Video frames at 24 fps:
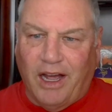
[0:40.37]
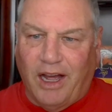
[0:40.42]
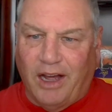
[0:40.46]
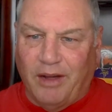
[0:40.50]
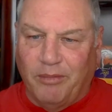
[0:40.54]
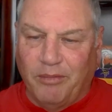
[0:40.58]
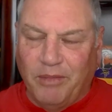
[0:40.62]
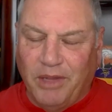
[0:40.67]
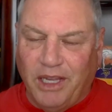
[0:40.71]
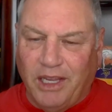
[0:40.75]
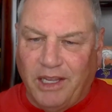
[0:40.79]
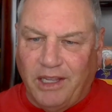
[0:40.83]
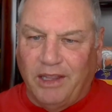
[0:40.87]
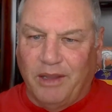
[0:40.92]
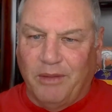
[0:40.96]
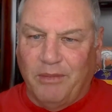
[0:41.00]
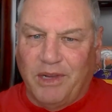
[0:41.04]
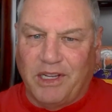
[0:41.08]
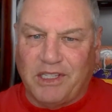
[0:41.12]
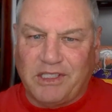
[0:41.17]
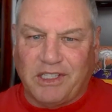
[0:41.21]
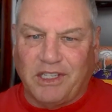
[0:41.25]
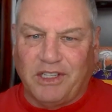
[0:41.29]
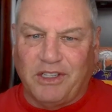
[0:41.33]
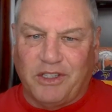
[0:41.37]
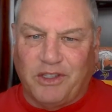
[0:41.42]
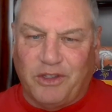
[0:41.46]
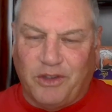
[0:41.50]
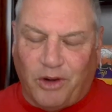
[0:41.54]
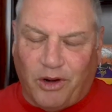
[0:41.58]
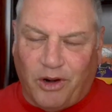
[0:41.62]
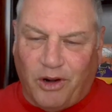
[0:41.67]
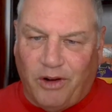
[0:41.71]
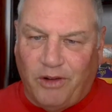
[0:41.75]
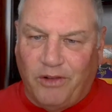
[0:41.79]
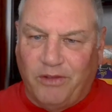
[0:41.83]
Me and the missus
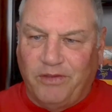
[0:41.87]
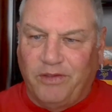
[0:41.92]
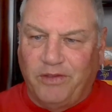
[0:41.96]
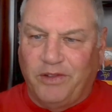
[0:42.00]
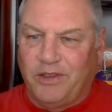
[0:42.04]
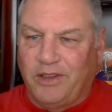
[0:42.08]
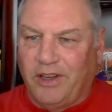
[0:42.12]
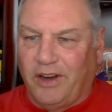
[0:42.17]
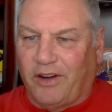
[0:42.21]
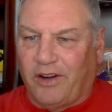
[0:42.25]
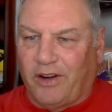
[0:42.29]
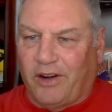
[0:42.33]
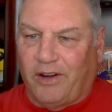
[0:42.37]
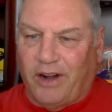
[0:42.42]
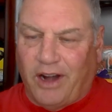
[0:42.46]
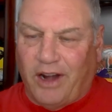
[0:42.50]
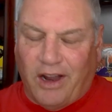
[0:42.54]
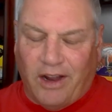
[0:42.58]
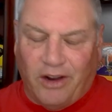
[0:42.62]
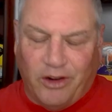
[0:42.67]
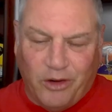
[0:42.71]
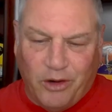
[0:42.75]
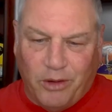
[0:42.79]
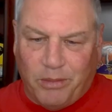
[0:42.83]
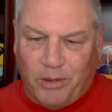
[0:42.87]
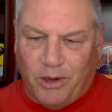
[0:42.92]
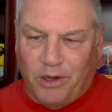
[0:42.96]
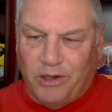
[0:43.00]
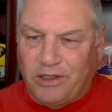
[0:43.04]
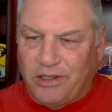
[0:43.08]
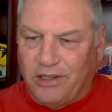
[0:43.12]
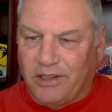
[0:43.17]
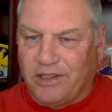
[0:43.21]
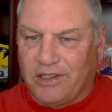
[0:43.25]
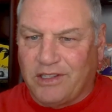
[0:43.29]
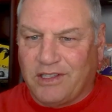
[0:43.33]
drove or Ubered
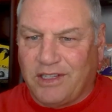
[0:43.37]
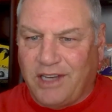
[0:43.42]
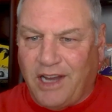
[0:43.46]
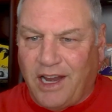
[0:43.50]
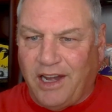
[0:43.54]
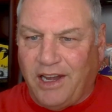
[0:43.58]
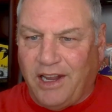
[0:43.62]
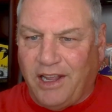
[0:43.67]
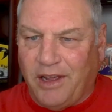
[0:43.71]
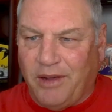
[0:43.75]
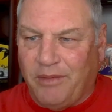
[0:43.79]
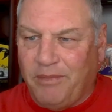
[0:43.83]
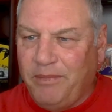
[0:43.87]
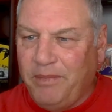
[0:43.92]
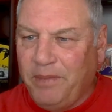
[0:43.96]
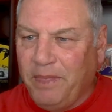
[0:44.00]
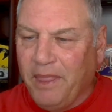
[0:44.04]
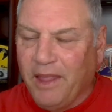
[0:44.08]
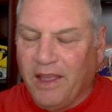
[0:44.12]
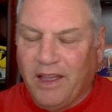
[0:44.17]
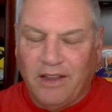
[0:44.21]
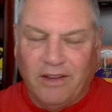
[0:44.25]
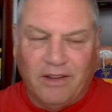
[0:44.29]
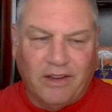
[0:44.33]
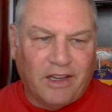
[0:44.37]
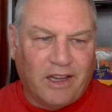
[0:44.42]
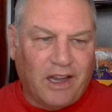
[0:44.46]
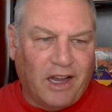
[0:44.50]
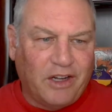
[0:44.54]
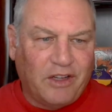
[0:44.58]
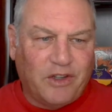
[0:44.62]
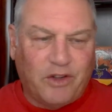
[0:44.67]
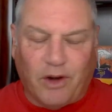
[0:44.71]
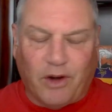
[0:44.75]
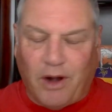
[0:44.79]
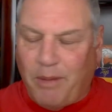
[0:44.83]
to the stadium,
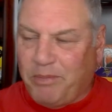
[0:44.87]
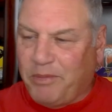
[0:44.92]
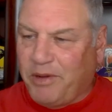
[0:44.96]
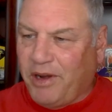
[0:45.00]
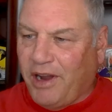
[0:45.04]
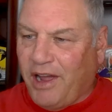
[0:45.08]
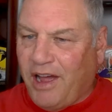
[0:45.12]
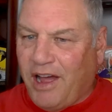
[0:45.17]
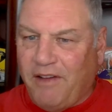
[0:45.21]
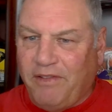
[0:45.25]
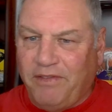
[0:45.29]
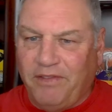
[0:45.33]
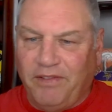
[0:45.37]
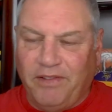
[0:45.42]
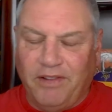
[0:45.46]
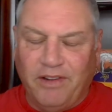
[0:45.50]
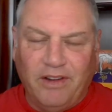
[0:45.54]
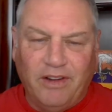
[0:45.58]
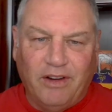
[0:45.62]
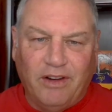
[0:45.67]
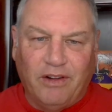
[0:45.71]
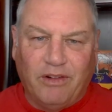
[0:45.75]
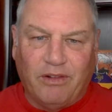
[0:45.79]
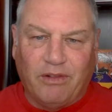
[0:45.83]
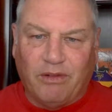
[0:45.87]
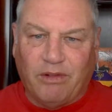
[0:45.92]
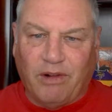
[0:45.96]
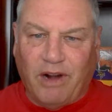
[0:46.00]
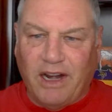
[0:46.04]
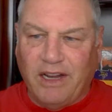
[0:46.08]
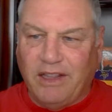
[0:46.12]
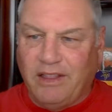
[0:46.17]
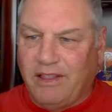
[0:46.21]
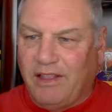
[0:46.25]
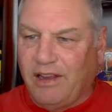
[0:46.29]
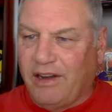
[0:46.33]
got dropped off
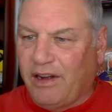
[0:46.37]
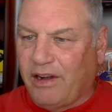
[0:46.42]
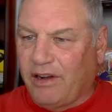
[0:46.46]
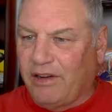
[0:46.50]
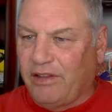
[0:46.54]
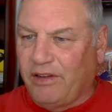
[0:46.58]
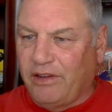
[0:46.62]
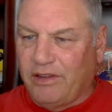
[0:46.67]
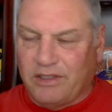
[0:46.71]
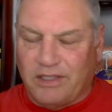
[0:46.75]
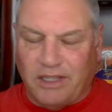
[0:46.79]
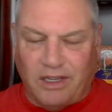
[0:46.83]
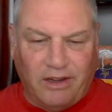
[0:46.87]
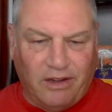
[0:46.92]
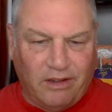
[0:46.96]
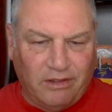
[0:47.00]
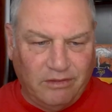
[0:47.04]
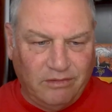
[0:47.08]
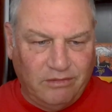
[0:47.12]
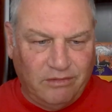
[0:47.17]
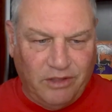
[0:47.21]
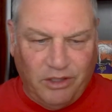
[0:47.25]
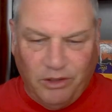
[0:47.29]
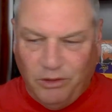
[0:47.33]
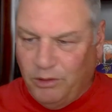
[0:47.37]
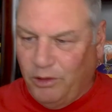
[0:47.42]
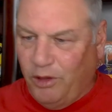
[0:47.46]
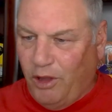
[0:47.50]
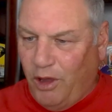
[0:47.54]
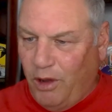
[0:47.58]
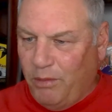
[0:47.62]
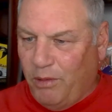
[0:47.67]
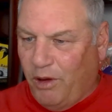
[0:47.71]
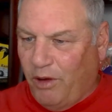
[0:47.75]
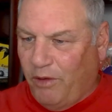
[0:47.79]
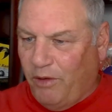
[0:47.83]
right there. There's two
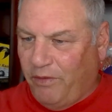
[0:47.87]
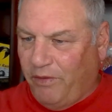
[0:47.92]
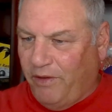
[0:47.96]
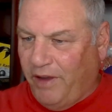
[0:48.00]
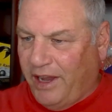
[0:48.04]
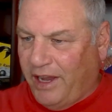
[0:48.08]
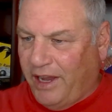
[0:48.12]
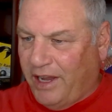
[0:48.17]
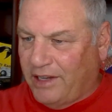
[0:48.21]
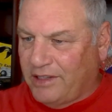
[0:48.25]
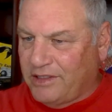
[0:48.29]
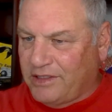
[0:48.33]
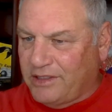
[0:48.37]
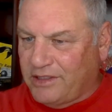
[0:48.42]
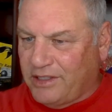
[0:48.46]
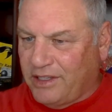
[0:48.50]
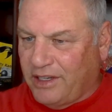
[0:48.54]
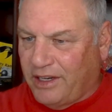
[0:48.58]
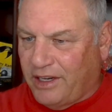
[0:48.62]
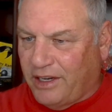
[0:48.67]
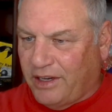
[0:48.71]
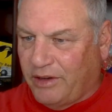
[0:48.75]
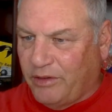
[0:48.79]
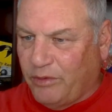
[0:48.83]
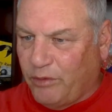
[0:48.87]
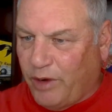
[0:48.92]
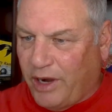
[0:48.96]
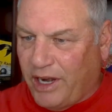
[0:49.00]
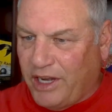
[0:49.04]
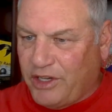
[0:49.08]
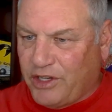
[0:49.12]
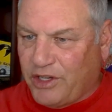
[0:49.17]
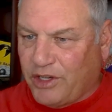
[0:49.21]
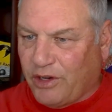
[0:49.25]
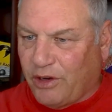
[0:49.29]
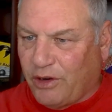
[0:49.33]
Lobo fans in
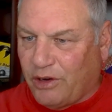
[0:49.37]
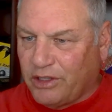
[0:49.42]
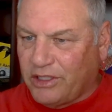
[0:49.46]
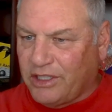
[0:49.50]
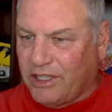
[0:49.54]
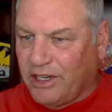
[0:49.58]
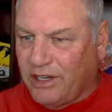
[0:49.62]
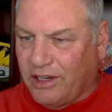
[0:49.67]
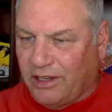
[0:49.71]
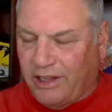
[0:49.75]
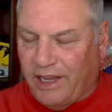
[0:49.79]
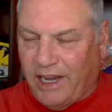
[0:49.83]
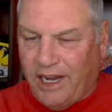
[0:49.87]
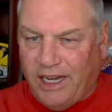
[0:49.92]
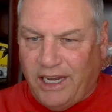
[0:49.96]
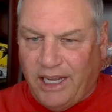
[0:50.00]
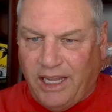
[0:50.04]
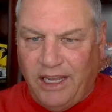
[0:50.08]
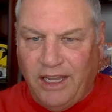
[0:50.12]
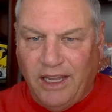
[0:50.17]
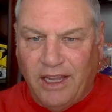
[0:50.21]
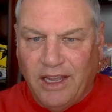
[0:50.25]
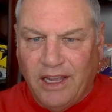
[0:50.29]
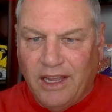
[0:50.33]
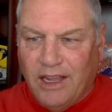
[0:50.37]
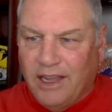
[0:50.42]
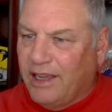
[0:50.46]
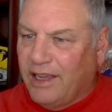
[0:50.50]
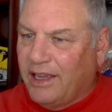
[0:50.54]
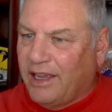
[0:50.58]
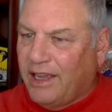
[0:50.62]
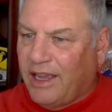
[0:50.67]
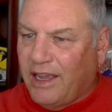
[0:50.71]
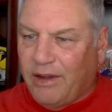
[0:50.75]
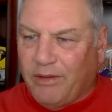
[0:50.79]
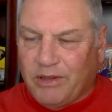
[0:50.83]
red shirts and a lady,
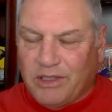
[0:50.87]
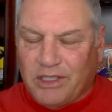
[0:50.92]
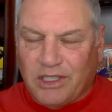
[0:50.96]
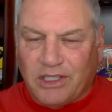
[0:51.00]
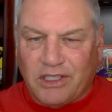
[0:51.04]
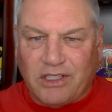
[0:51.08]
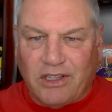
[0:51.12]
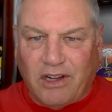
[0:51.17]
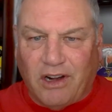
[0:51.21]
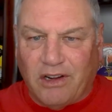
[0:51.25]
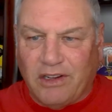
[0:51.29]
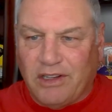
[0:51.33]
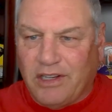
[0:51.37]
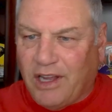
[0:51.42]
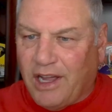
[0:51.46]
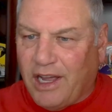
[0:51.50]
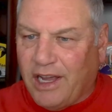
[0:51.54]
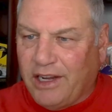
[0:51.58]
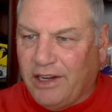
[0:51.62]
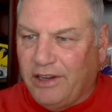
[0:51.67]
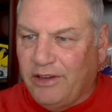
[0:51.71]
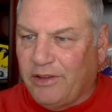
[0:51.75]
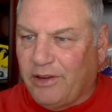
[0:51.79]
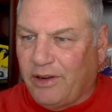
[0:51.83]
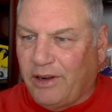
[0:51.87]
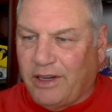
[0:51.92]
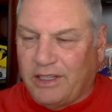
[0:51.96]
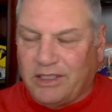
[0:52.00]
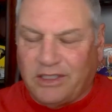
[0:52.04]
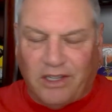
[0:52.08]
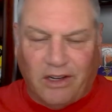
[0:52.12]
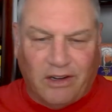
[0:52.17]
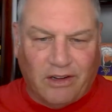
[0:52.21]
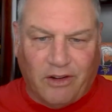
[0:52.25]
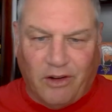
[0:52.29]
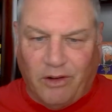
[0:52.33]
and we just start talking to her. I
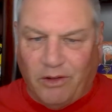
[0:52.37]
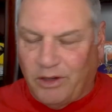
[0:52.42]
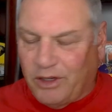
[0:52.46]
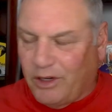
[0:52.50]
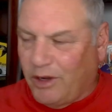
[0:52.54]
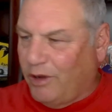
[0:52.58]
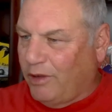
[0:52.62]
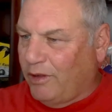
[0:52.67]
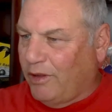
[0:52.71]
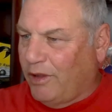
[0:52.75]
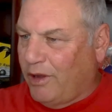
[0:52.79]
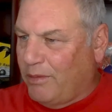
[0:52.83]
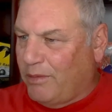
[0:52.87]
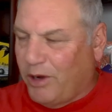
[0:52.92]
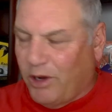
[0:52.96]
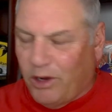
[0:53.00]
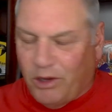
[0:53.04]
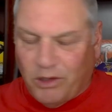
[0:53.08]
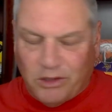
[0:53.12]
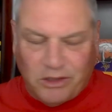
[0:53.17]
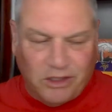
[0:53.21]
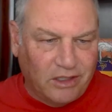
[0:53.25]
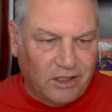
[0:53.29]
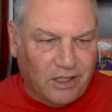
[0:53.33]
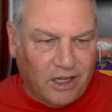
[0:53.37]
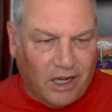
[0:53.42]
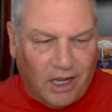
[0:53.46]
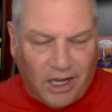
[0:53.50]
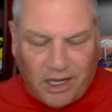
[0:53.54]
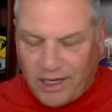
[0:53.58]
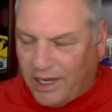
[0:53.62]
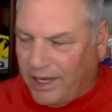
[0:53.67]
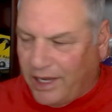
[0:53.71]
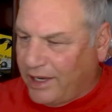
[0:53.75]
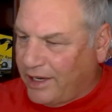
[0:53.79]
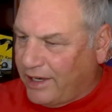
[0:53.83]
start going, "Go Lobos," and
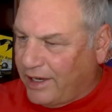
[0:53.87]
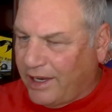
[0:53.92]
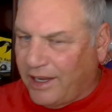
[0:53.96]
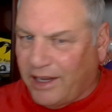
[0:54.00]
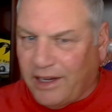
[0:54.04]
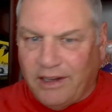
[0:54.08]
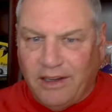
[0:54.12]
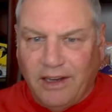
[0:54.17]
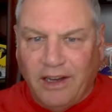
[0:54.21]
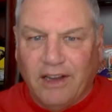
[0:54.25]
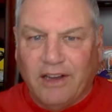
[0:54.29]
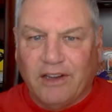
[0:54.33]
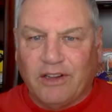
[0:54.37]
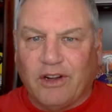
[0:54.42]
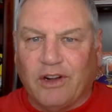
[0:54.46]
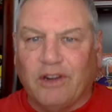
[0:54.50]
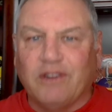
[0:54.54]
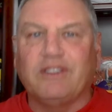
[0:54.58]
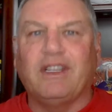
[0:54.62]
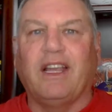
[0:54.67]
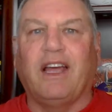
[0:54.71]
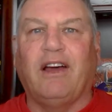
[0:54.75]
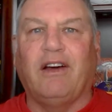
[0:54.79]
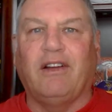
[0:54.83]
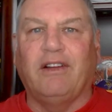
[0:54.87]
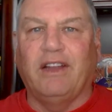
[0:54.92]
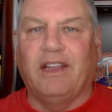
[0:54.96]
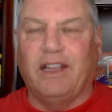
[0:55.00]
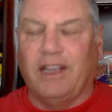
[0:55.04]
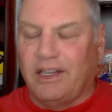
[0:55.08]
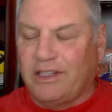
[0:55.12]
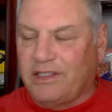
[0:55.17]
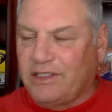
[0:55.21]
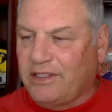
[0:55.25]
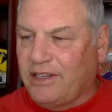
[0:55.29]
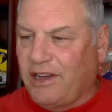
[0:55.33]
talking, and turns out
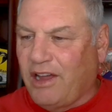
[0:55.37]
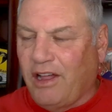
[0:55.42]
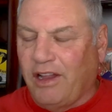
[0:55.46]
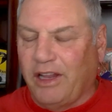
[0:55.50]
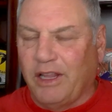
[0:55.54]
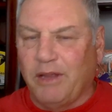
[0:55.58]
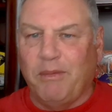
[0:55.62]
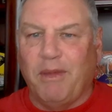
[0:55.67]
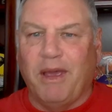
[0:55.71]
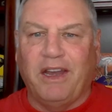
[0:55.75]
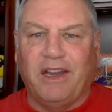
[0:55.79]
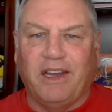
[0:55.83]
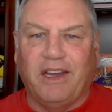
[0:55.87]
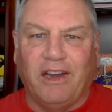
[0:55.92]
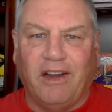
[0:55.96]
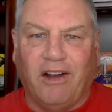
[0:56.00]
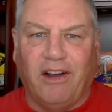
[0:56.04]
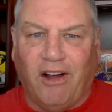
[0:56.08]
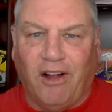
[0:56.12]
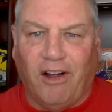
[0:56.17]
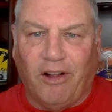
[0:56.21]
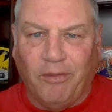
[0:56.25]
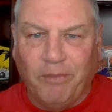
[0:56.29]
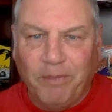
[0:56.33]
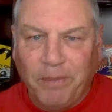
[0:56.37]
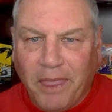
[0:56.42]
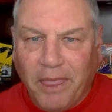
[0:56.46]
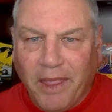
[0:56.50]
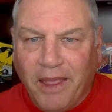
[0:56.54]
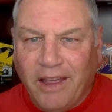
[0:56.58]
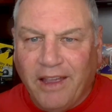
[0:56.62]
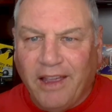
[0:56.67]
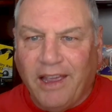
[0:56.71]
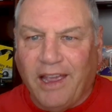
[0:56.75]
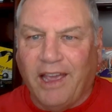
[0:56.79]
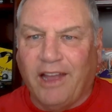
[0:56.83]
it's Holly Mendenhall
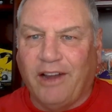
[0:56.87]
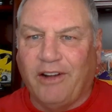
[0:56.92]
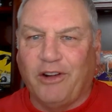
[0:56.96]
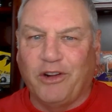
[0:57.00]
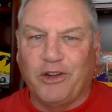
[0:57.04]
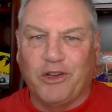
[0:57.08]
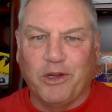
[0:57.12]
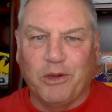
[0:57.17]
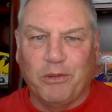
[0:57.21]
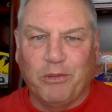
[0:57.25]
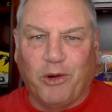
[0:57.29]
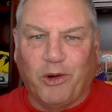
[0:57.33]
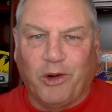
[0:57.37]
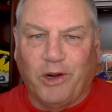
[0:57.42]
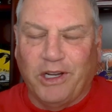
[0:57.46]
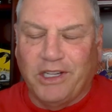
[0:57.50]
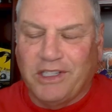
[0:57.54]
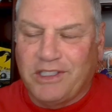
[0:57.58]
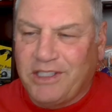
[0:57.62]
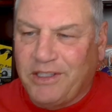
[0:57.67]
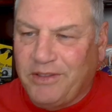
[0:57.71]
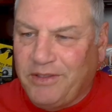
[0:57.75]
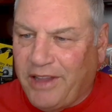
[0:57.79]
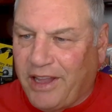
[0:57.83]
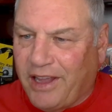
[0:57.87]
and her two boys.